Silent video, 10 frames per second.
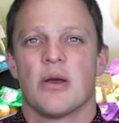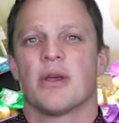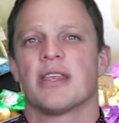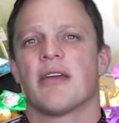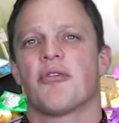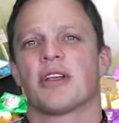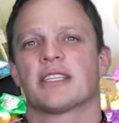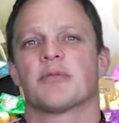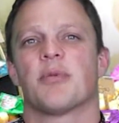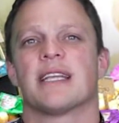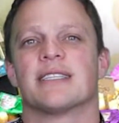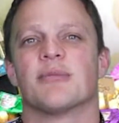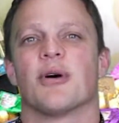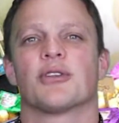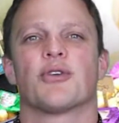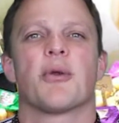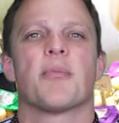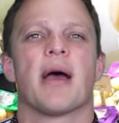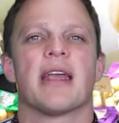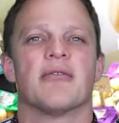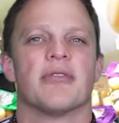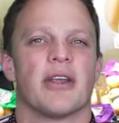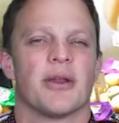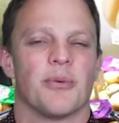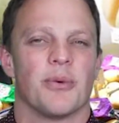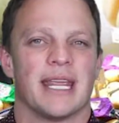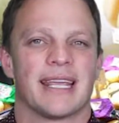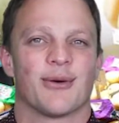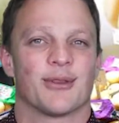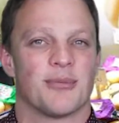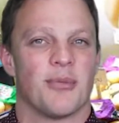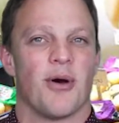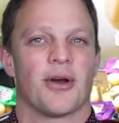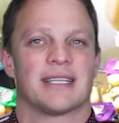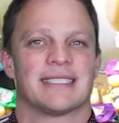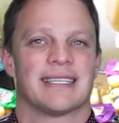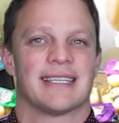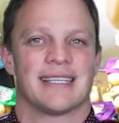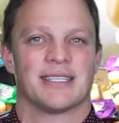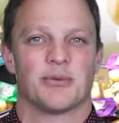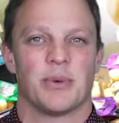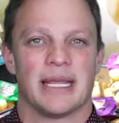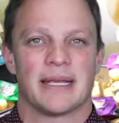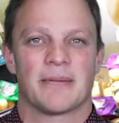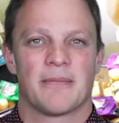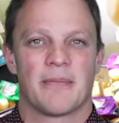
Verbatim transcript: We therefore expect demand to remain very weak on the markets this week.